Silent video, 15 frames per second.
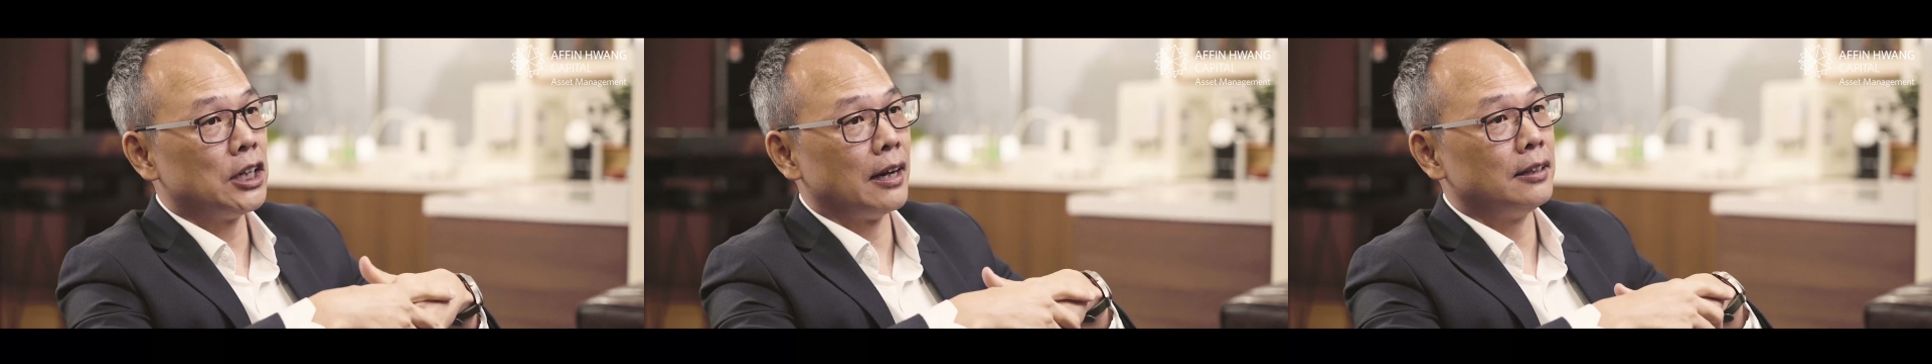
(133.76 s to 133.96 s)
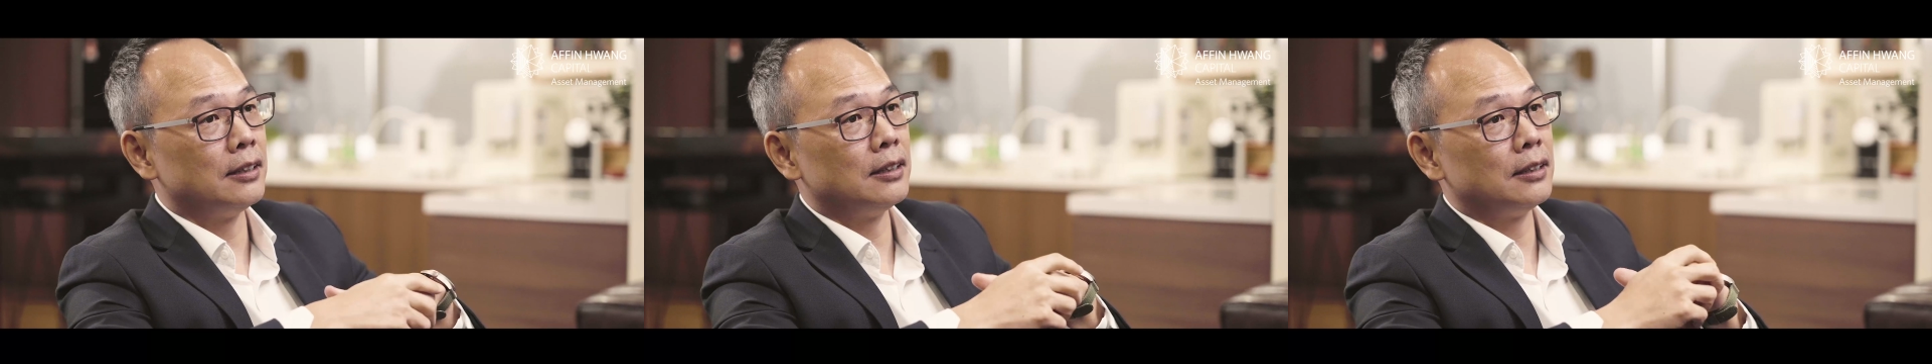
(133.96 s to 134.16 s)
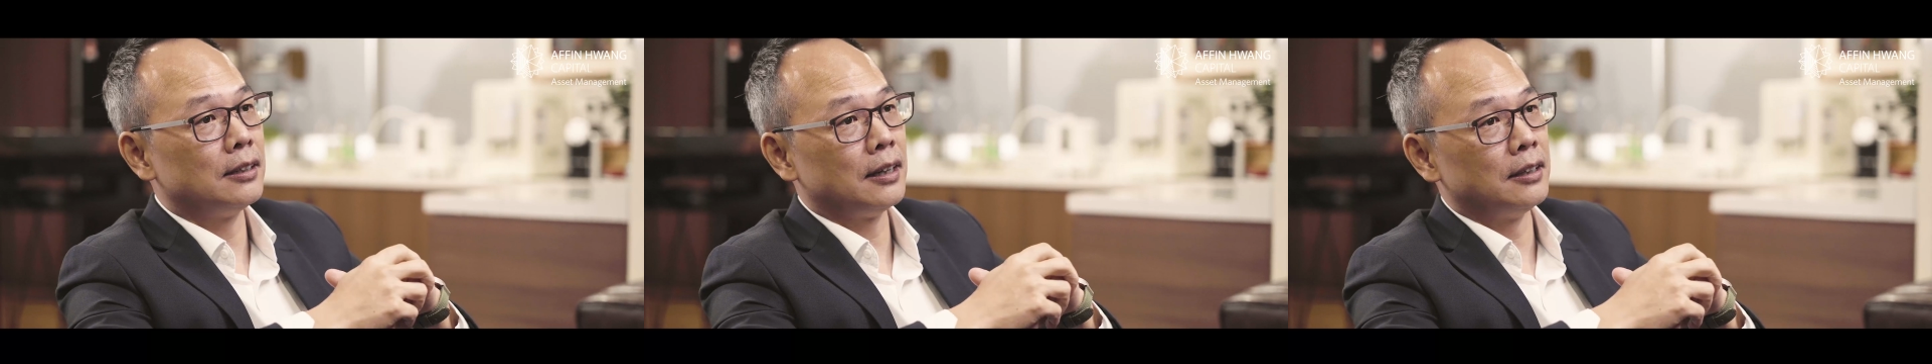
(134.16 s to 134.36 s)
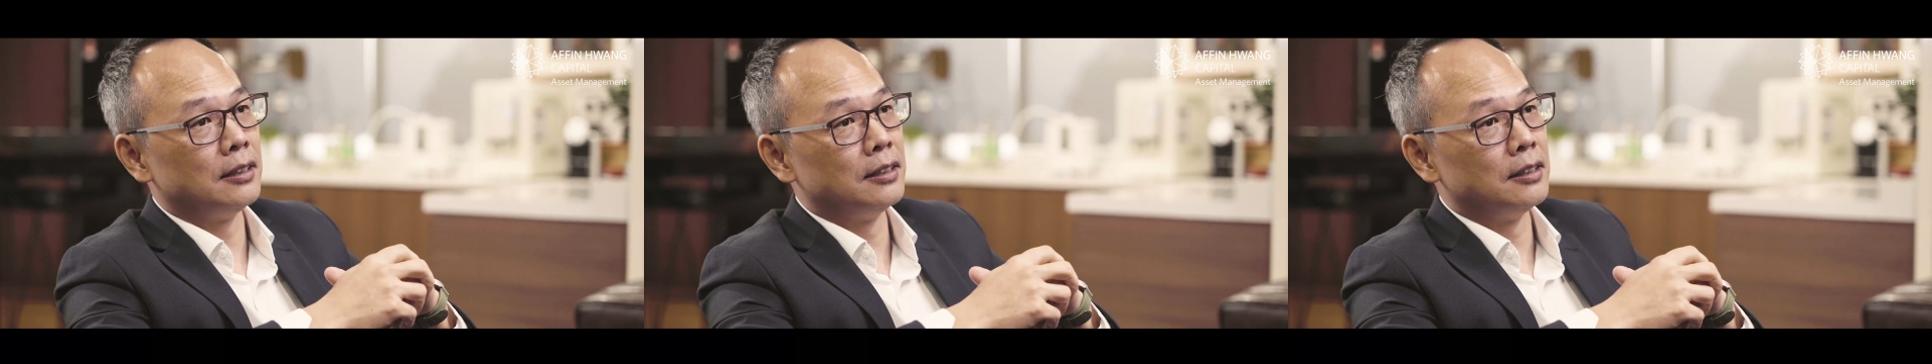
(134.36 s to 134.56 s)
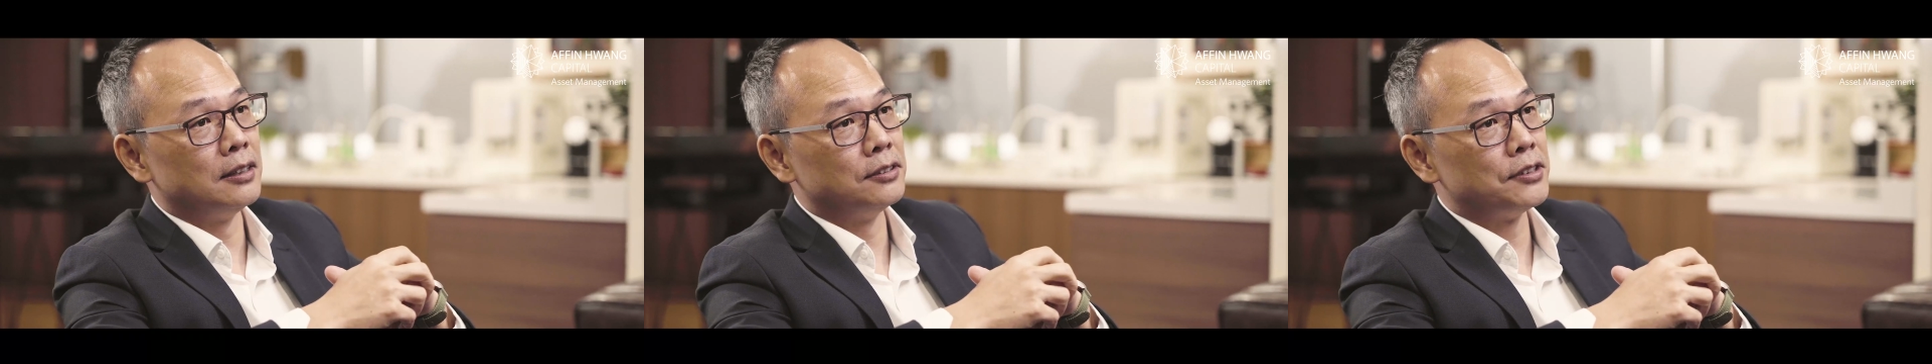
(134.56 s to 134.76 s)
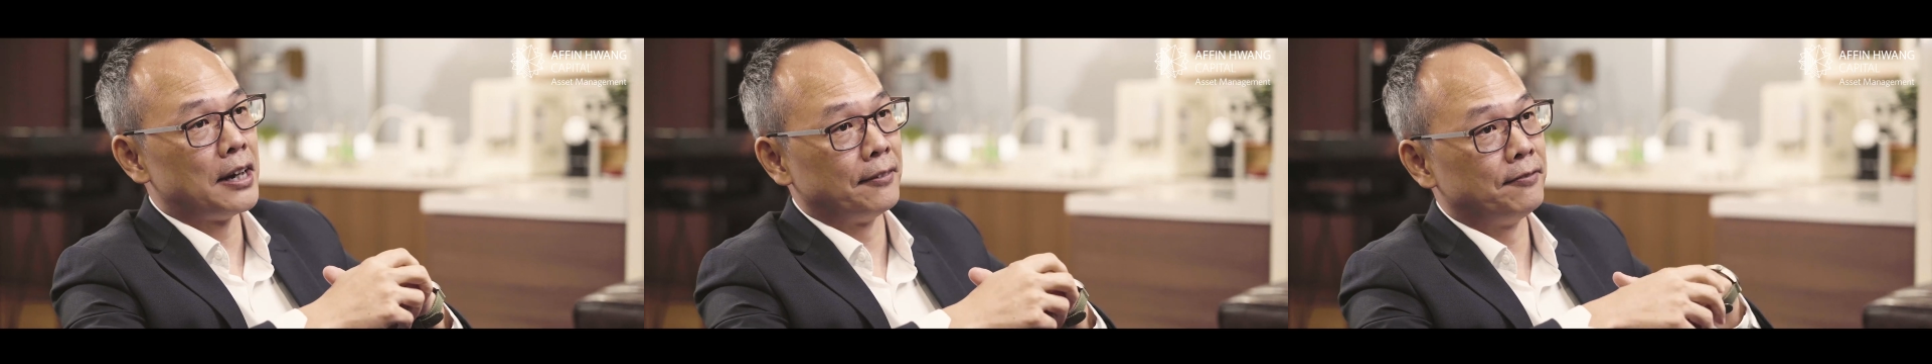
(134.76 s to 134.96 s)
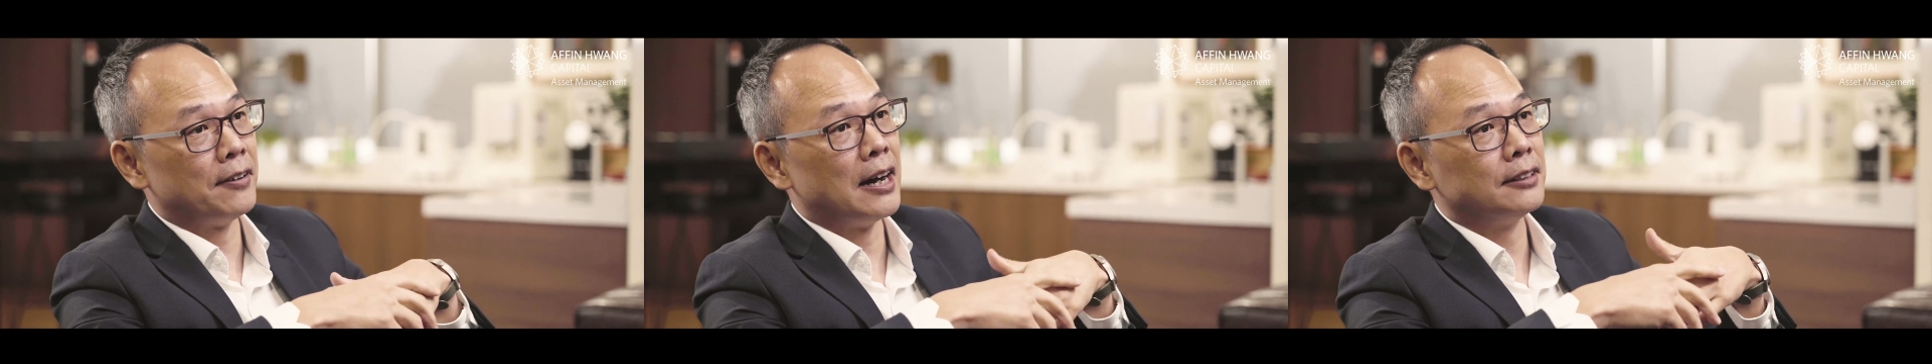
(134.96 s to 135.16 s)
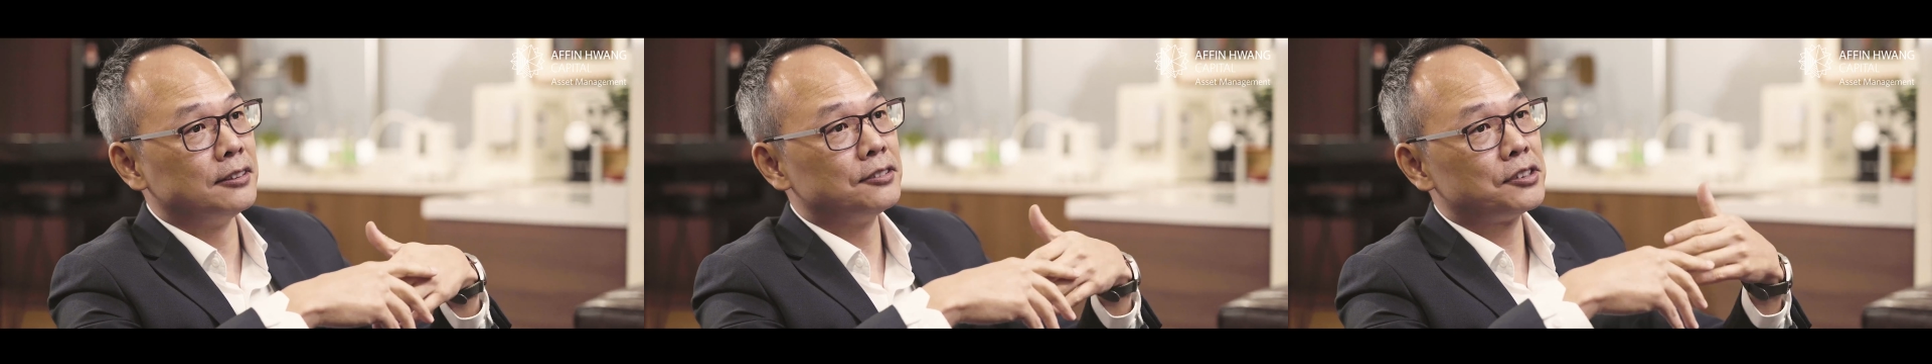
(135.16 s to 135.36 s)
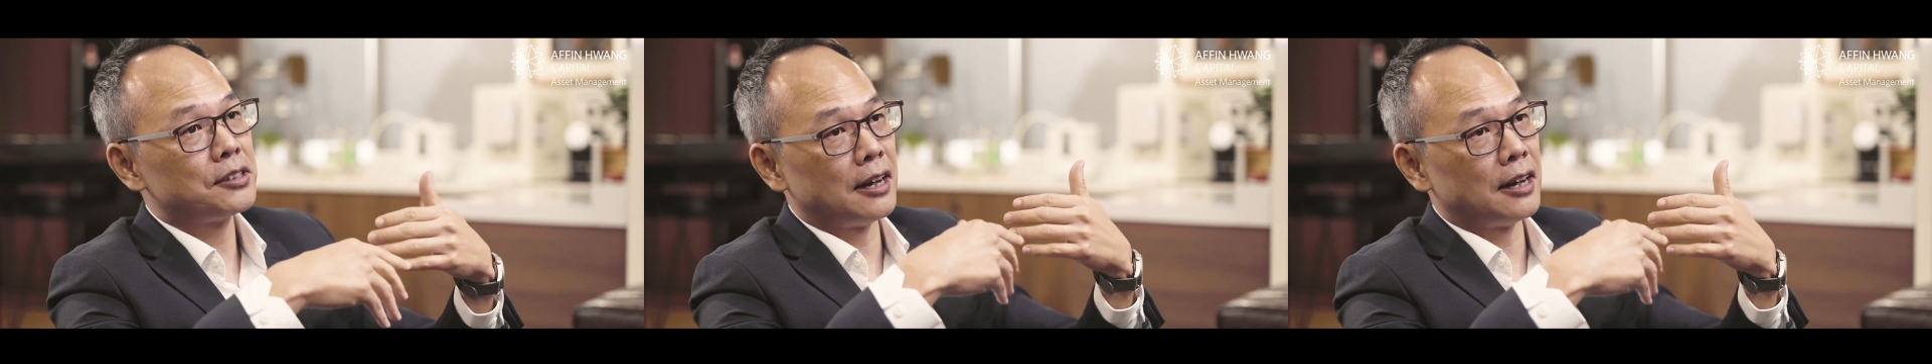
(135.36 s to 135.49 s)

China is advanced